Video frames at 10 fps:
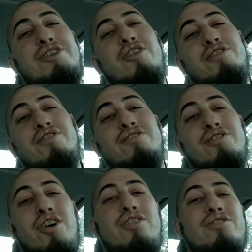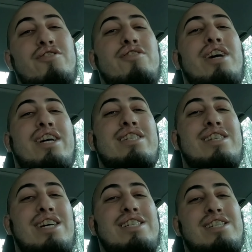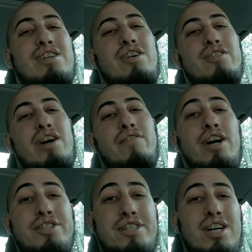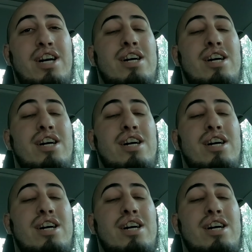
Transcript: shows you don't do the things on a rush.